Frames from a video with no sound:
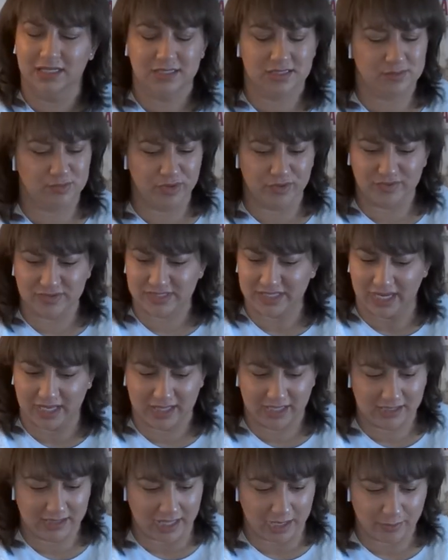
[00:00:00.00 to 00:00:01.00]
Smooth
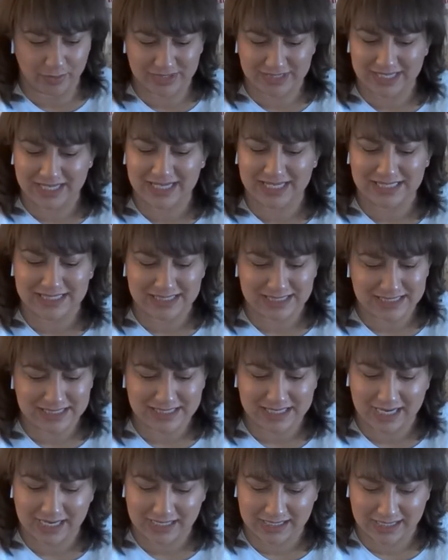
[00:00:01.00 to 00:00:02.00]
sailing. That was
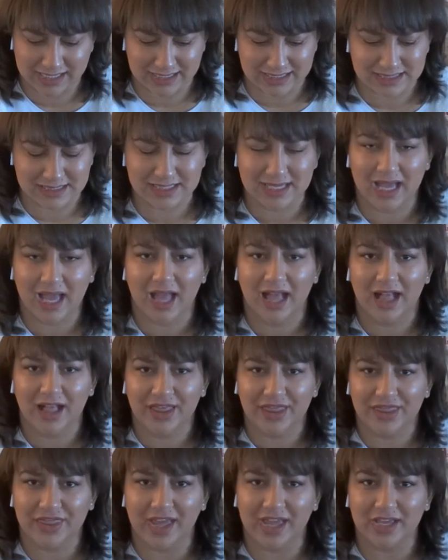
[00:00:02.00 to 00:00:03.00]
instantaneous.
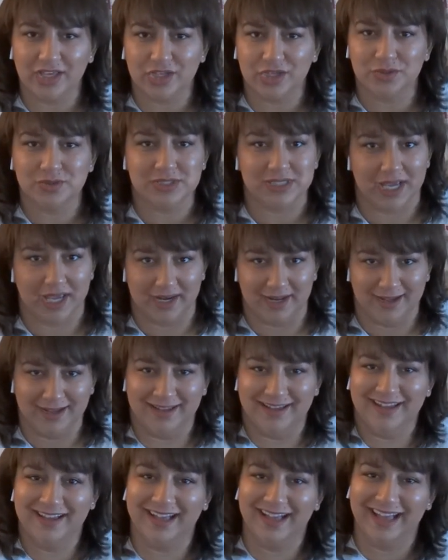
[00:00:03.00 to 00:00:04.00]
Thank you, Santa.
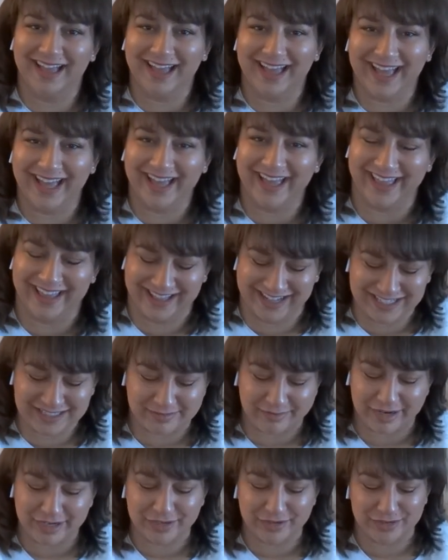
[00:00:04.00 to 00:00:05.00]

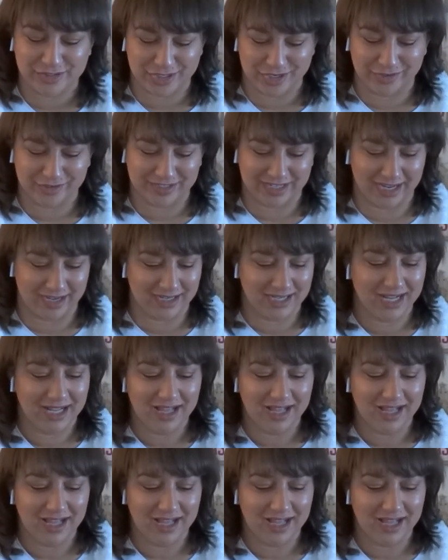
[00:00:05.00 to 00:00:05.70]
That's my new joke now.